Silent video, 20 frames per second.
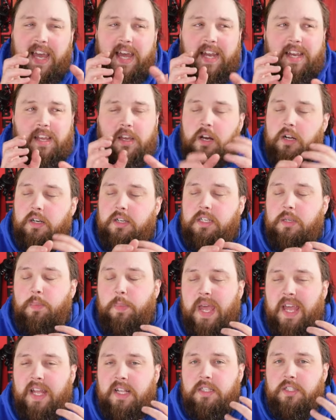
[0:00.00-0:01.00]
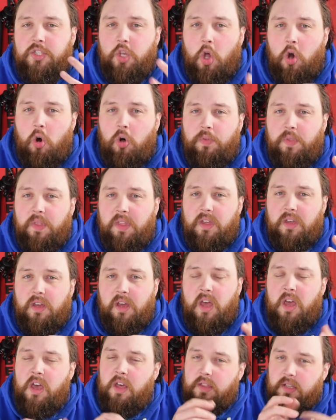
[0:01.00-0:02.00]
and it kind of depends on the
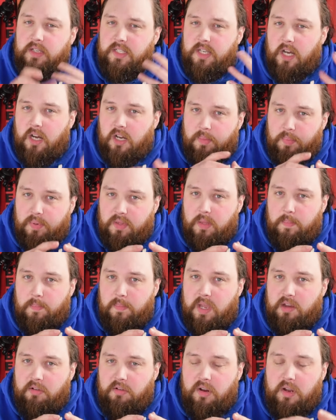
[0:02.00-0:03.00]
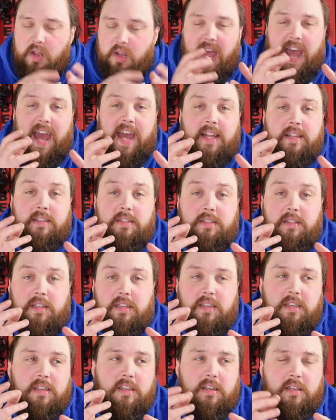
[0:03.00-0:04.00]
type of the mirror and
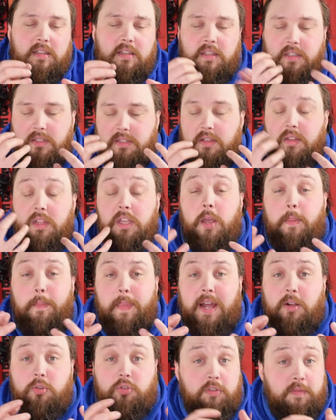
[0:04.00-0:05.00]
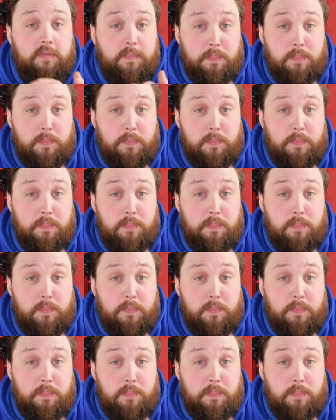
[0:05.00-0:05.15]
the amount of